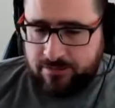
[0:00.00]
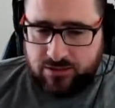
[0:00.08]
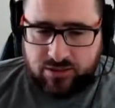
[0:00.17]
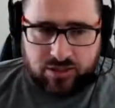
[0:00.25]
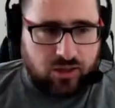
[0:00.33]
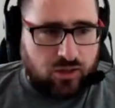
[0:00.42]

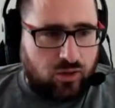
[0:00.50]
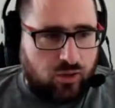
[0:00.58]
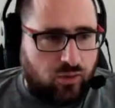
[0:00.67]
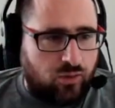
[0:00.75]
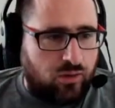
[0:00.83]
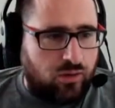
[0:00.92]

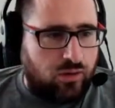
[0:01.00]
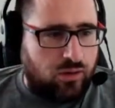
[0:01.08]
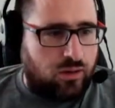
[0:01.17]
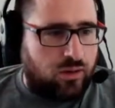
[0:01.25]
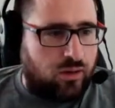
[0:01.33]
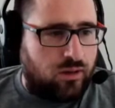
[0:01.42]
So
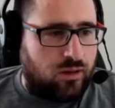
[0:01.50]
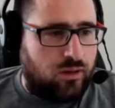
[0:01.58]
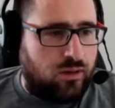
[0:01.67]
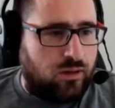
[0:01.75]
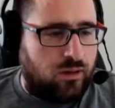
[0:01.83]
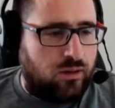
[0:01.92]

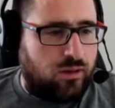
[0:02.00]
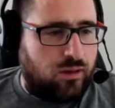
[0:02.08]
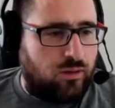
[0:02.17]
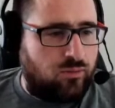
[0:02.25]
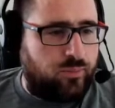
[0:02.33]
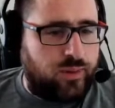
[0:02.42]

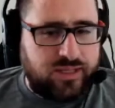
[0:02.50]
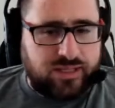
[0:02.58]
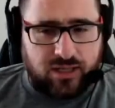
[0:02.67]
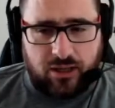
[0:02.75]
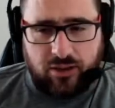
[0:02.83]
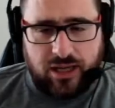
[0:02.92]
oh, Pete's
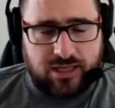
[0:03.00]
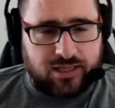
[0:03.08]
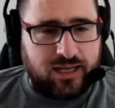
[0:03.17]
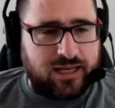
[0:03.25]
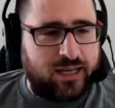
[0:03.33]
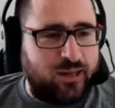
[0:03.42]
going to go and
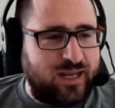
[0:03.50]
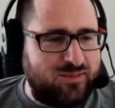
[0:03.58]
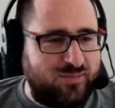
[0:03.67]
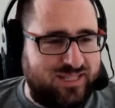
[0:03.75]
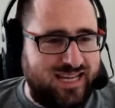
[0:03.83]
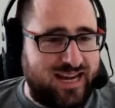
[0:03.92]
can I get some
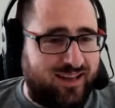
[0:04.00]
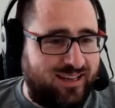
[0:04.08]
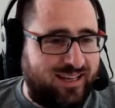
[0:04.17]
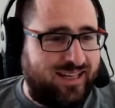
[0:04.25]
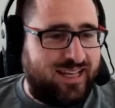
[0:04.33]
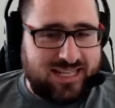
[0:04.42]
dinner?
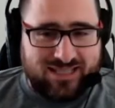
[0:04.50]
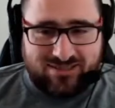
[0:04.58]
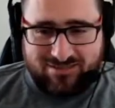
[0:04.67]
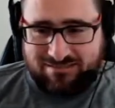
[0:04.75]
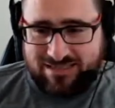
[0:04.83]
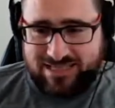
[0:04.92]
It's
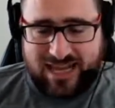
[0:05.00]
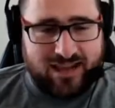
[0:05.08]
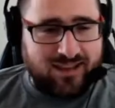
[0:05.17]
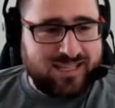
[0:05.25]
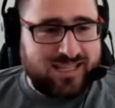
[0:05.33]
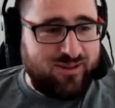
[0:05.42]

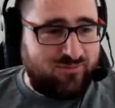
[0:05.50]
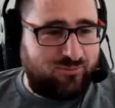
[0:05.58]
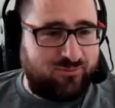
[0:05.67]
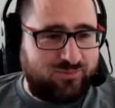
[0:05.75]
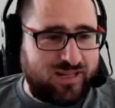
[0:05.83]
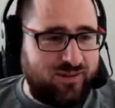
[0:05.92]

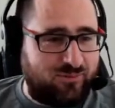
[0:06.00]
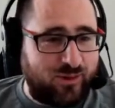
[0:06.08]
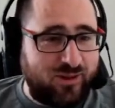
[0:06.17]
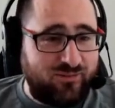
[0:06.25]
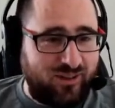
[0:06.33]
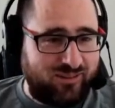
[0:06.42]

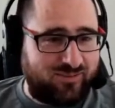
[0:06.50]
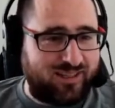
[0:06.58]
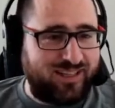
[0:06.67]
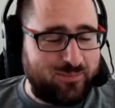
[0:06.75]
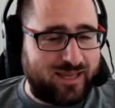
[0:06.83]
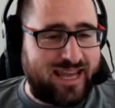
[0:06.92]
10:45. You
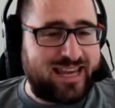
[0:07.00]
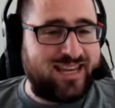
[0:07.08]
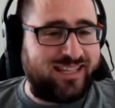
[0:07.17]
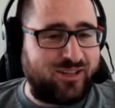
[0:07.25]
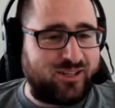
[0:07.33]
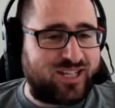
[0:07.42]
can't be getting your
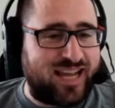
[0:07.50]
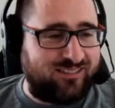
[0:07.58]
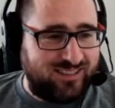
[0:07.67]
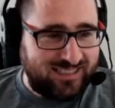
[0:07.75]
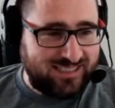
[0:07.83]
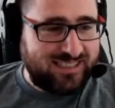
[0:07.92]
lunch
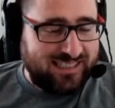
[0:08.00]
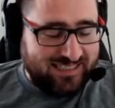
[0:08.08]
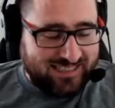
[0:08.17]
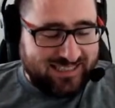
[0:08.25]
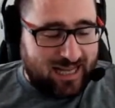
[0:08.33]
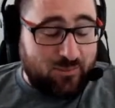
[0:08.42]
now.
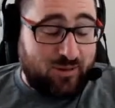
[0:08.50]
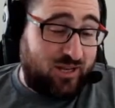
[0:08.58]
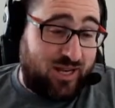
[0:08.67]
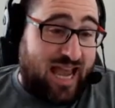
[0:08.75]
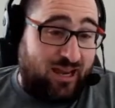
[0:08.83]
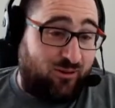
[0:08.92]
I mean, you
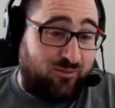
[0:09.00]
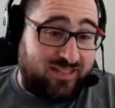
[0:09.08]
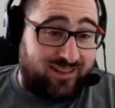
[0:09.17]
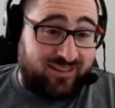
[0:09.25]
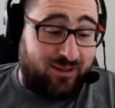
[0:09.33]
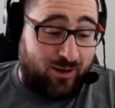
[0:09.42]
can,
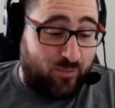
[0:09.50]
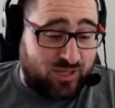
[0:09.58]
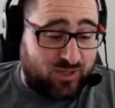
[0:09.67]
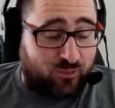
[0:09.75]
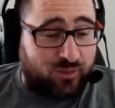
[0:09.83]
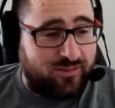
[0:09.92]
obviously. Don't let me
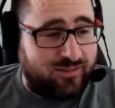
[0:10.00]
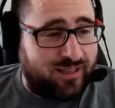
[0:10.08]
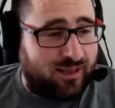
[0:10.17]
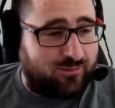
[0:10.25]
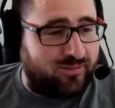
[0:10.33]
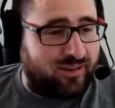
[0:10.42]
stop you.
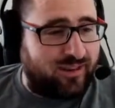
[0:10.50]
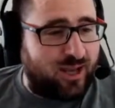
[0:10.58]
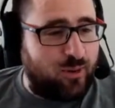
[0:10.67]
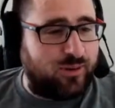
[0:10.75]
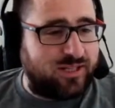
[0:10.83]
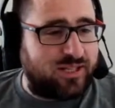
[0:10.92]
I
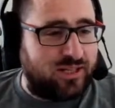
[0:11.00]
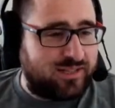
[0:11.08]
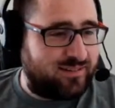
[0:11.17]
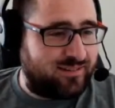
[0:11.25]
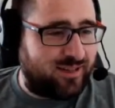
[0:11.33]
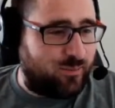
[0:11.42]
hope it's good.
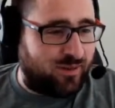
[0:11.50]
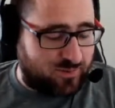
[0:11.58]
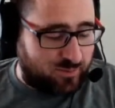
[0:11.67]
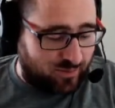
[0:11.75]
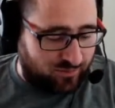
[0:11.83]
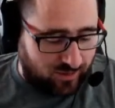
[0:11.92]
I hope you have
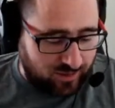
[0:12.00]
some good food.